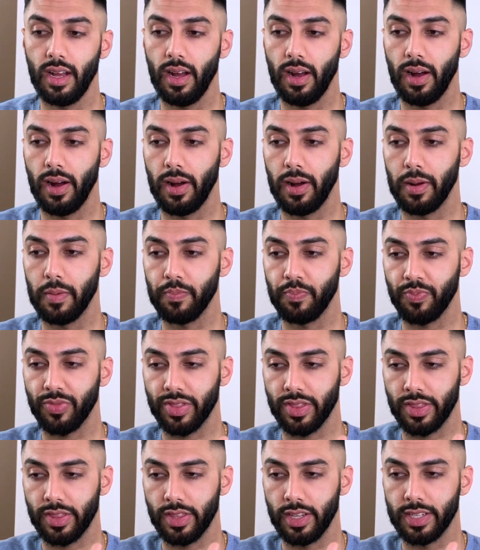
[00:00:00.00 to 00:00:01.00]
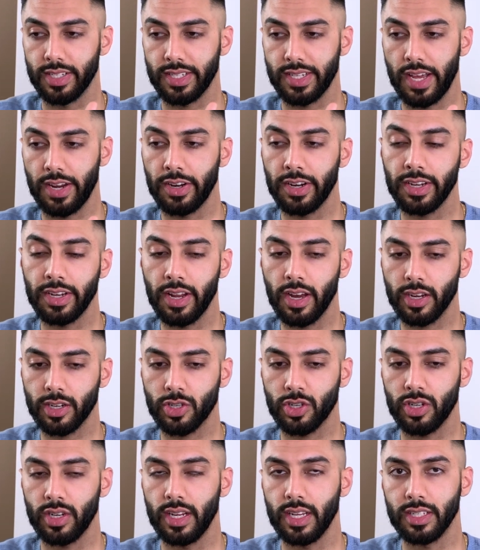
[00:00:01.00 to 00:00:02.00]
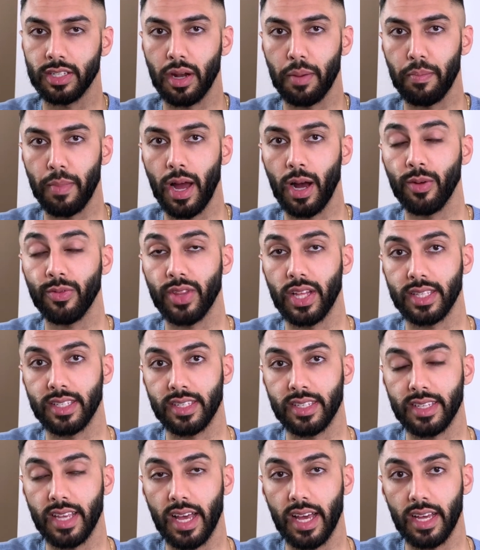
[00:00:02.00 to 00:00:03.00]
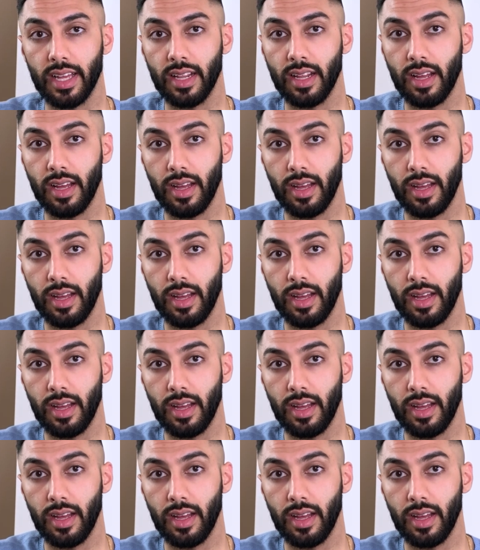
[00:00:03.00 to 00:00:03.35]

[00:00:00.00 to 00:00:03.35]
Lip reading: The standard deduction is an amount that's set